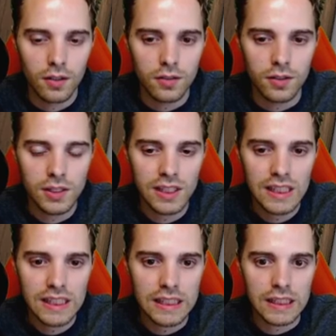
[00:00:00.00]

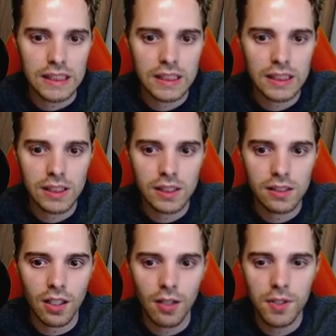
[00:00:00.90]

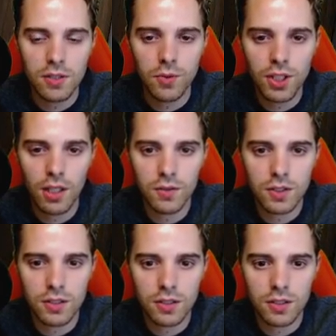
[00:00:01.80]
Yes. How many switch
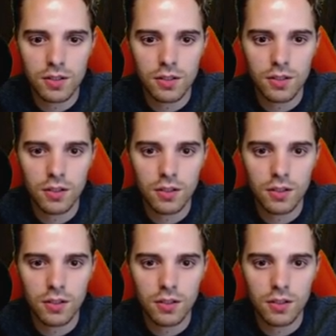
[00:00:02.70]
outs?